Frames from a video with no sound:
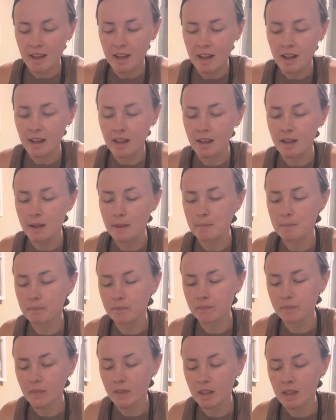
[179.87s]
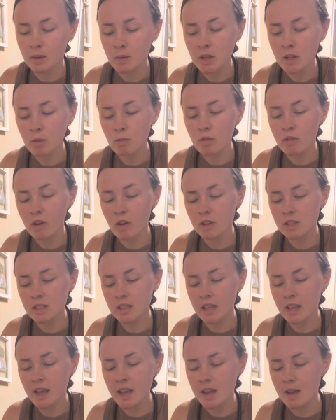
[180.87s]
And then we can move on to
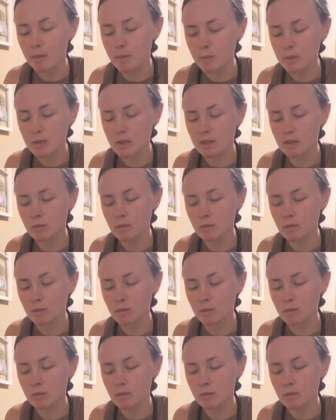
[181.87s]
the hips.